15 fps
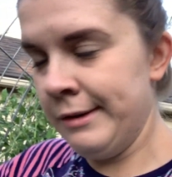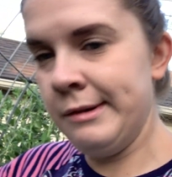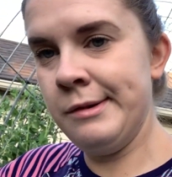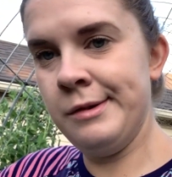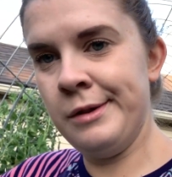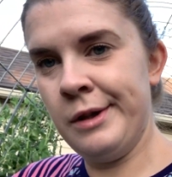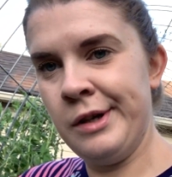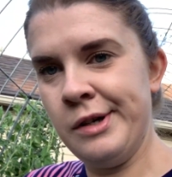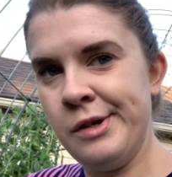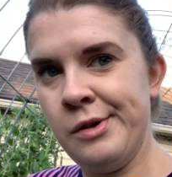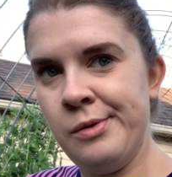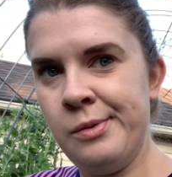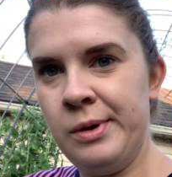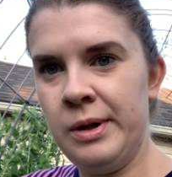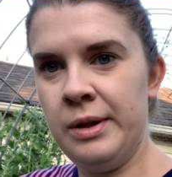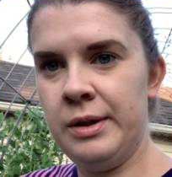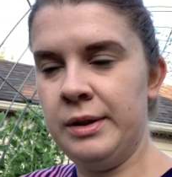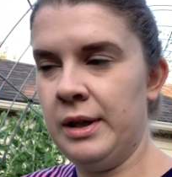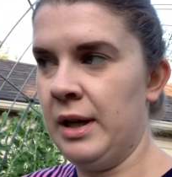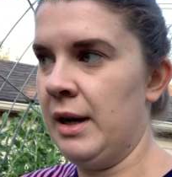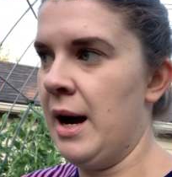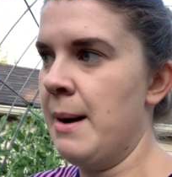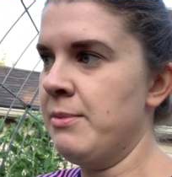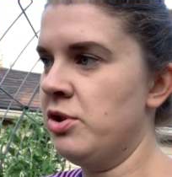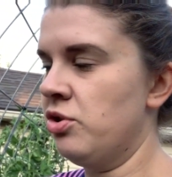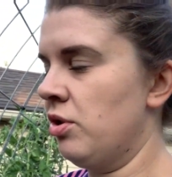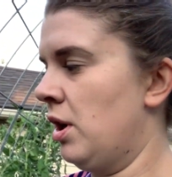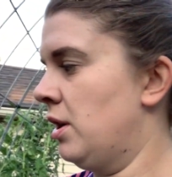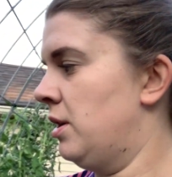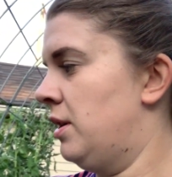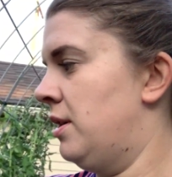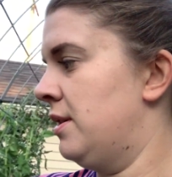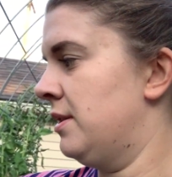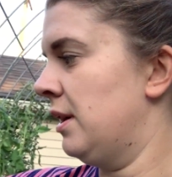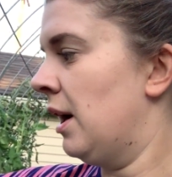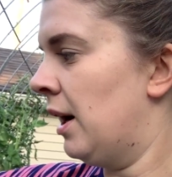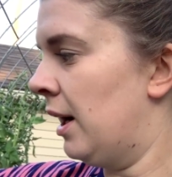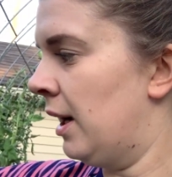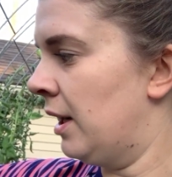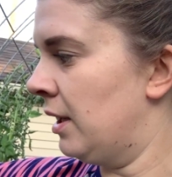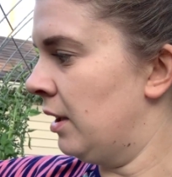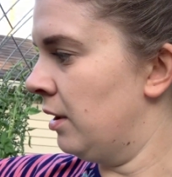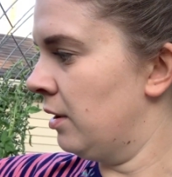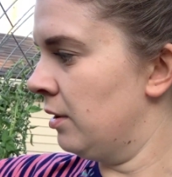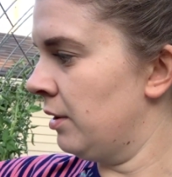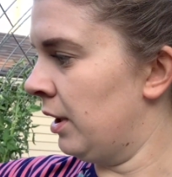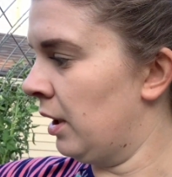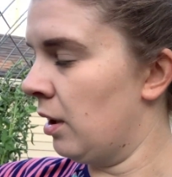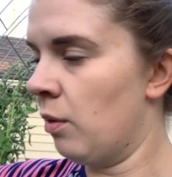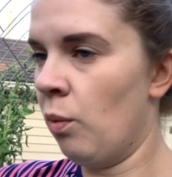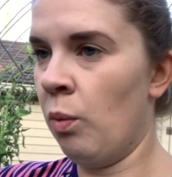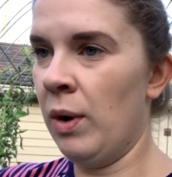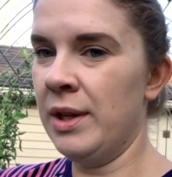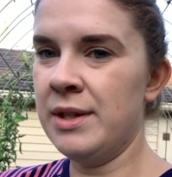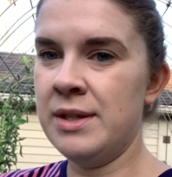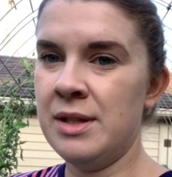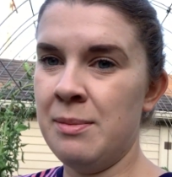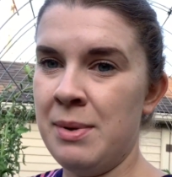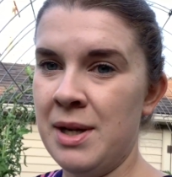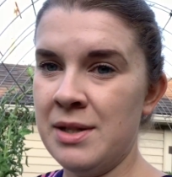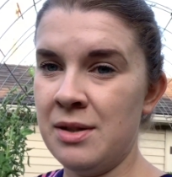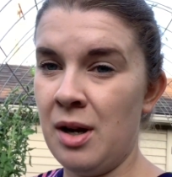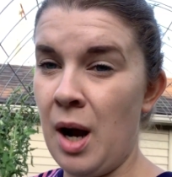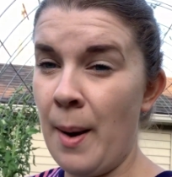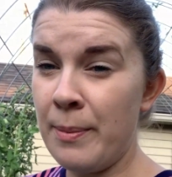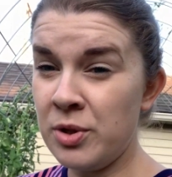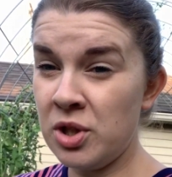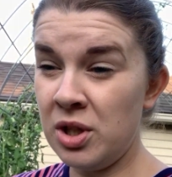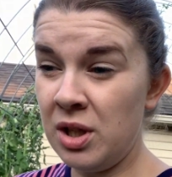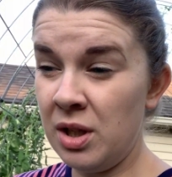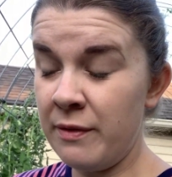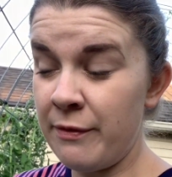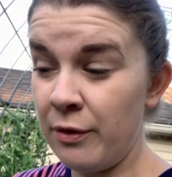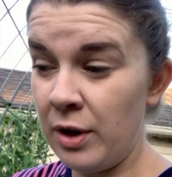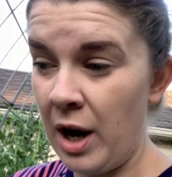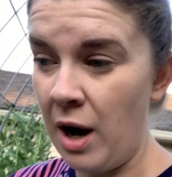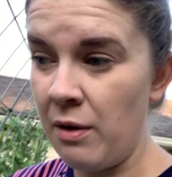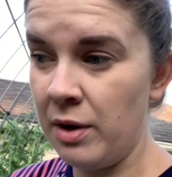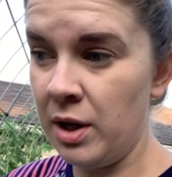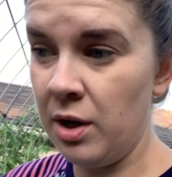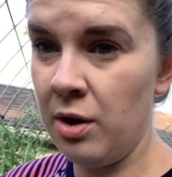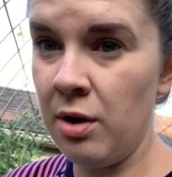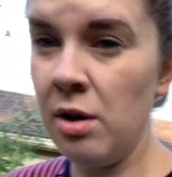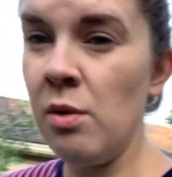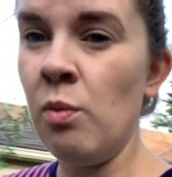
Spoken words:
So yeah, I'm just trying to decide like what's the best option for out here,